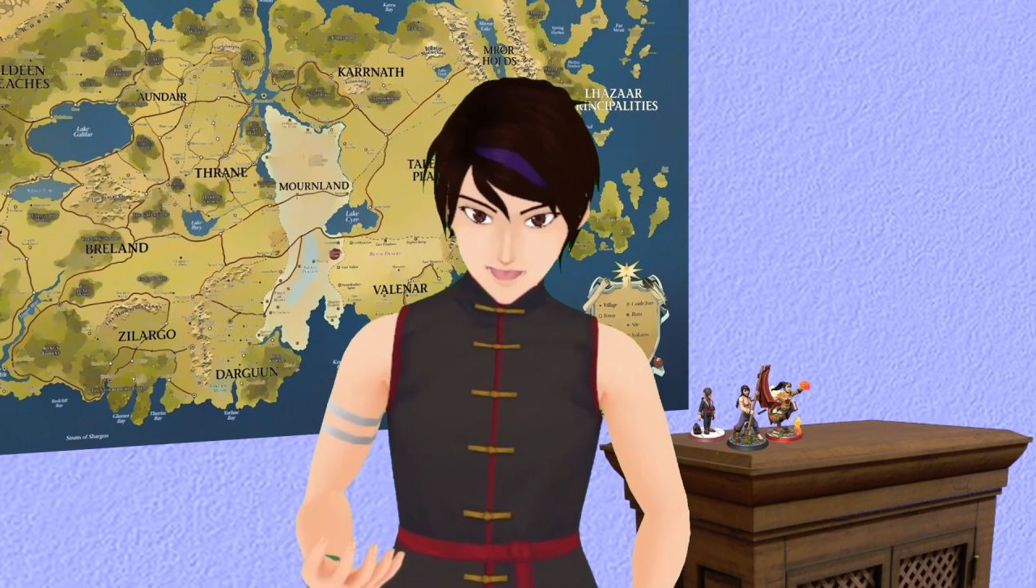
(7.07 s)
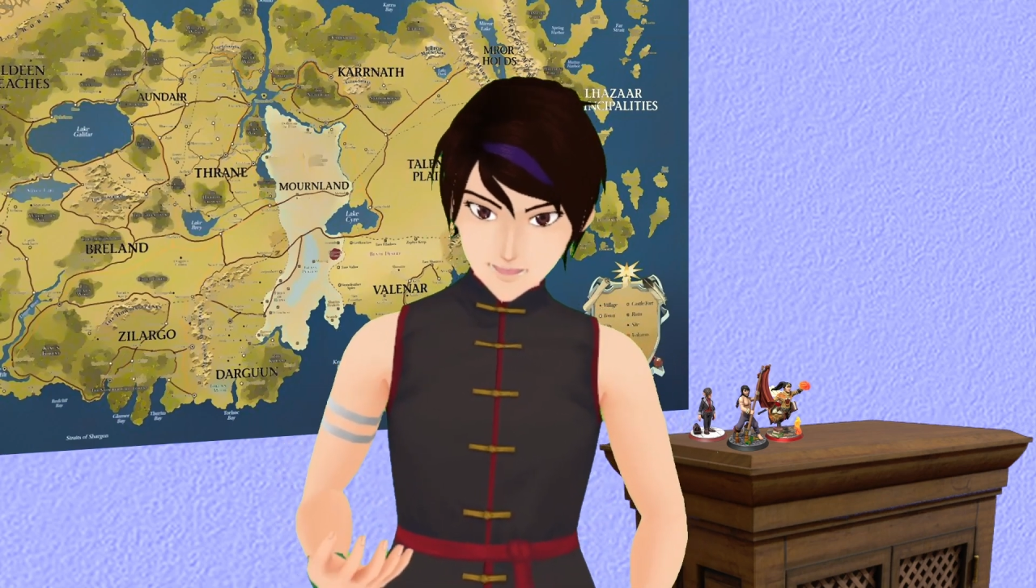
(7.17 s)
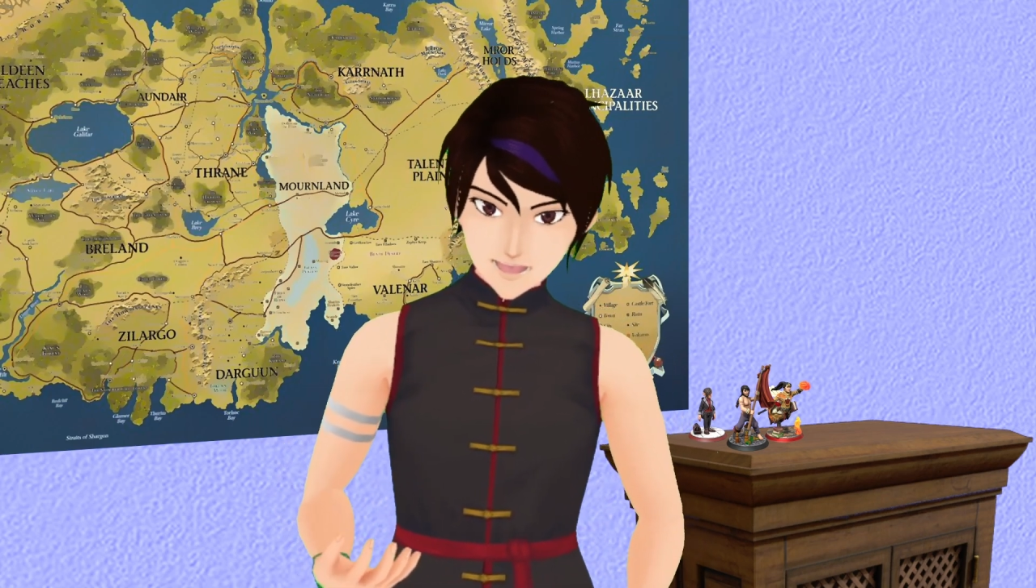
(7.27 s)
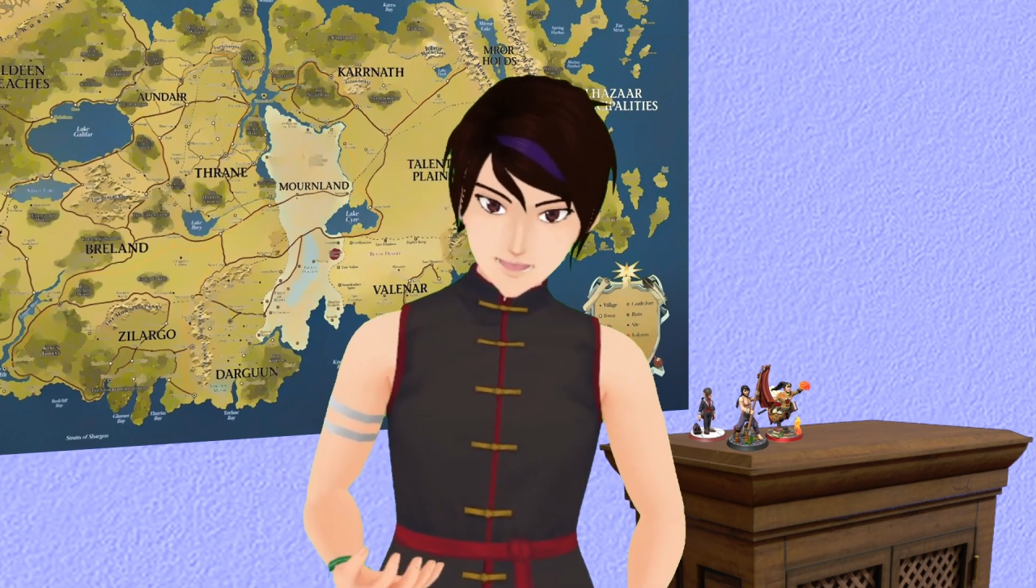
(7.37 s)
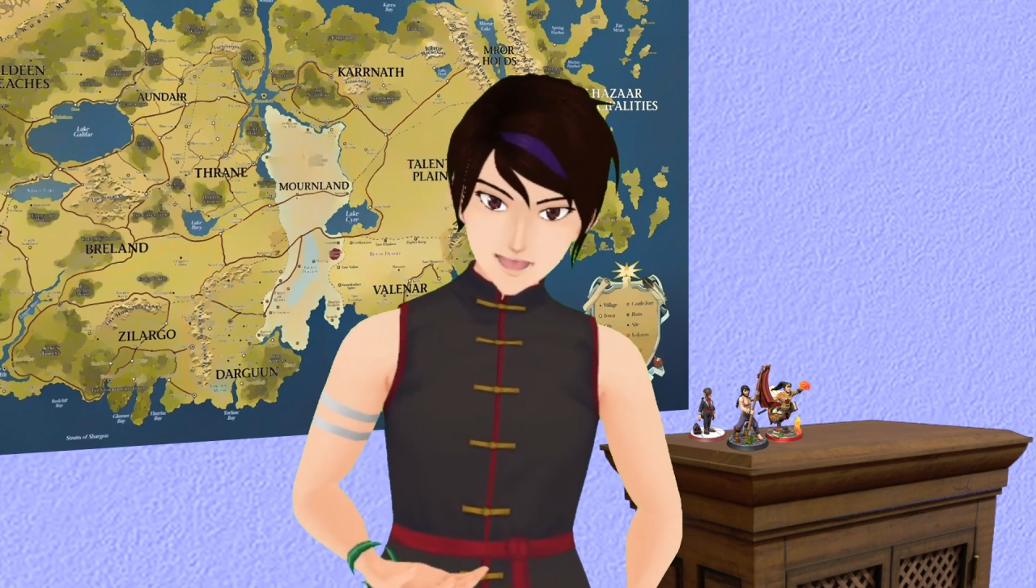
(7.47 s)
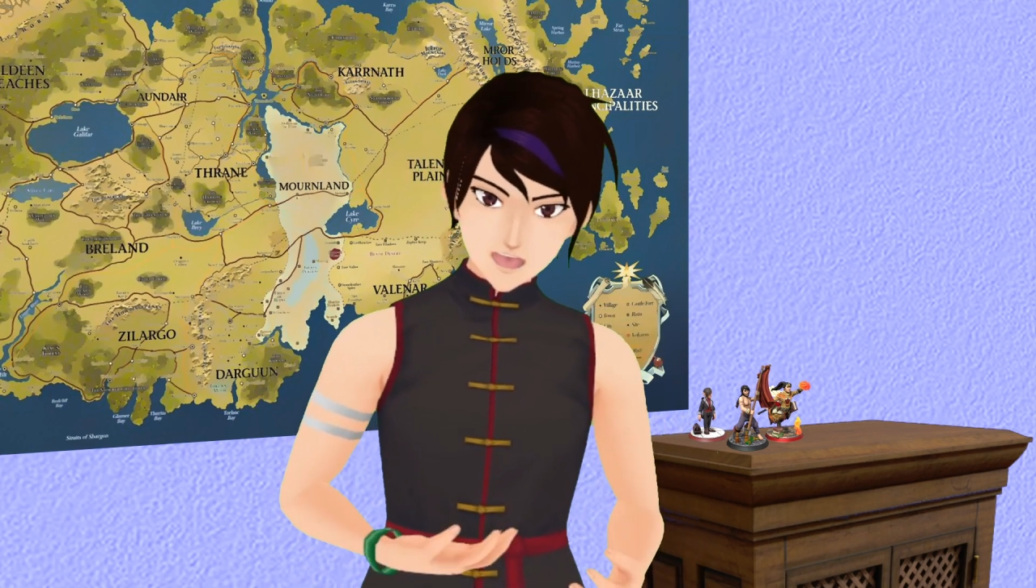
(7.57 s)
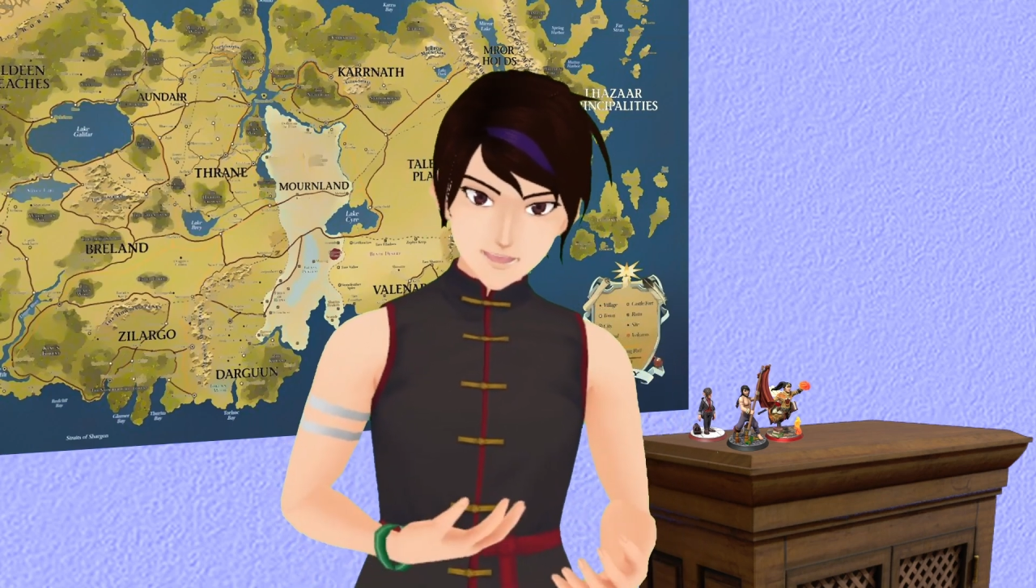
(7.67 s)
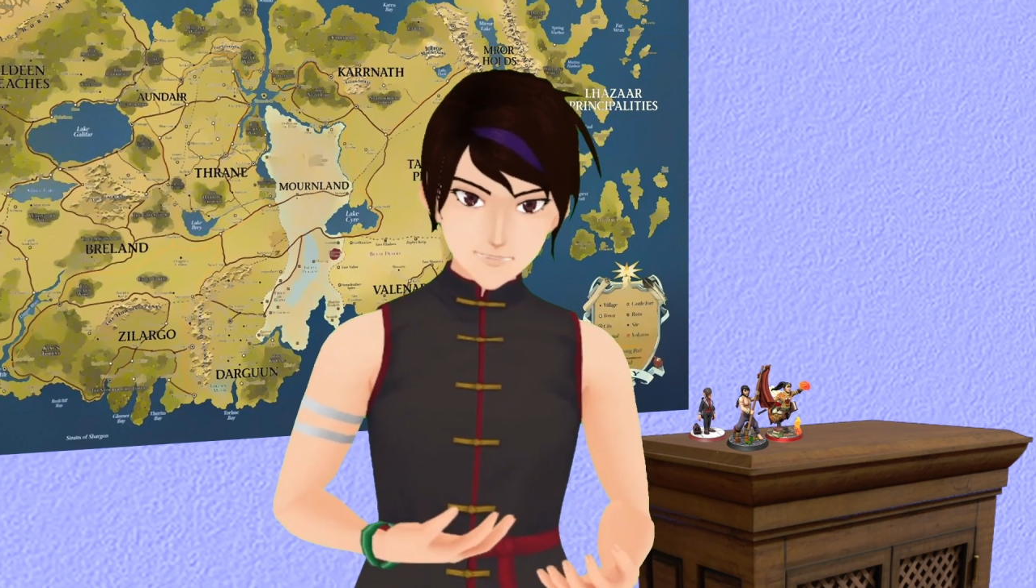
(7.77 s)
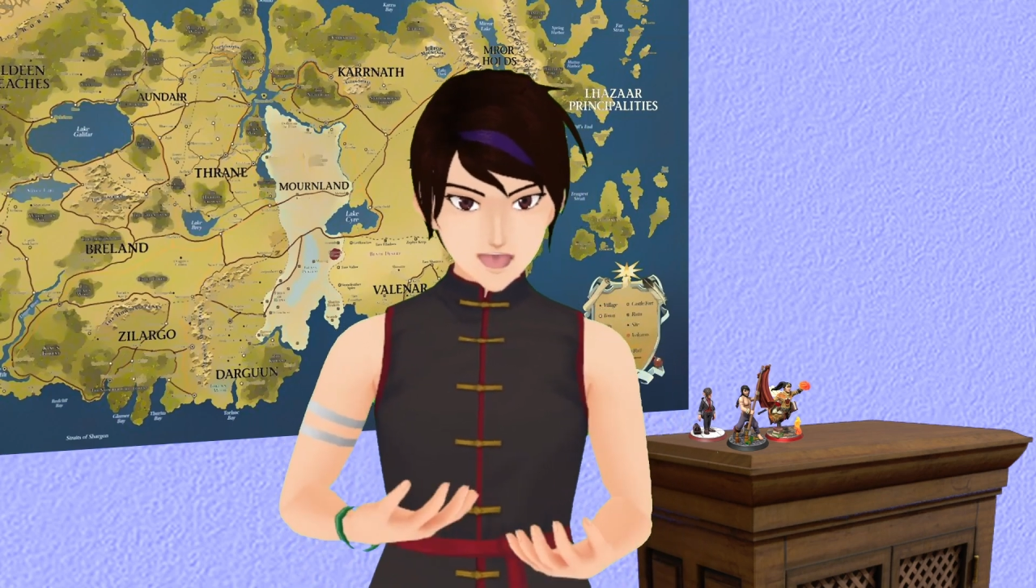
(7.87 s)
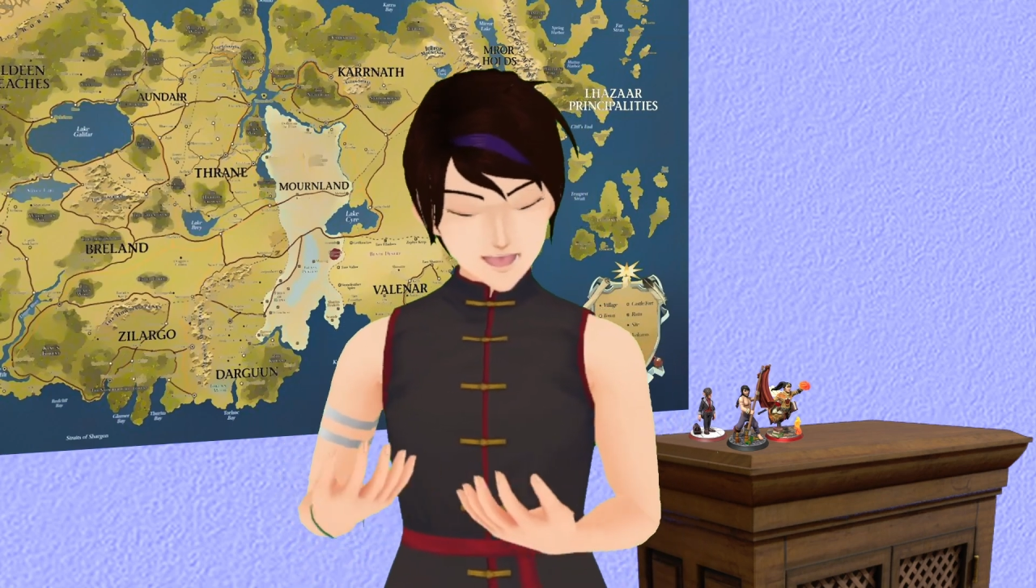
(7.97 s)
just have a whole
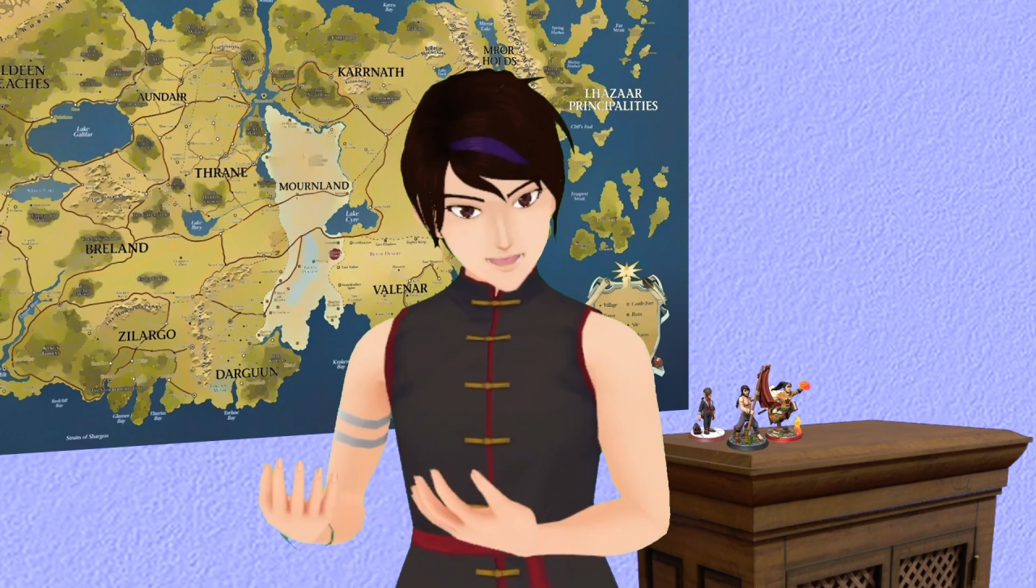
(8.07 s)
list of